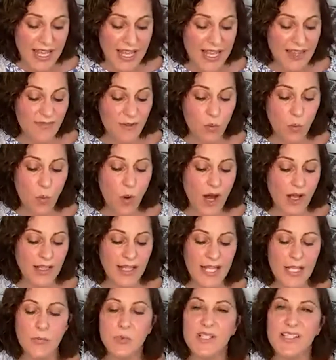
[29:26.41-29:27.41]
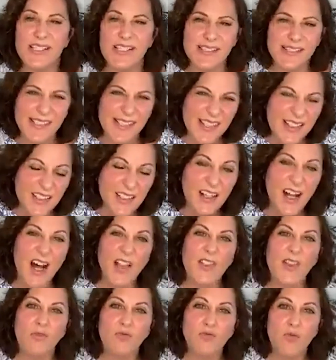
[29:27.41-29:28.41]
even while he was still
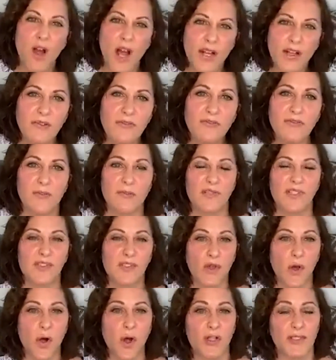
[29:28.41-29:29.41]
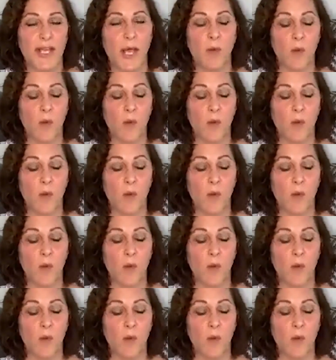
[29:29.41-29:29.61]
on the run from Saul.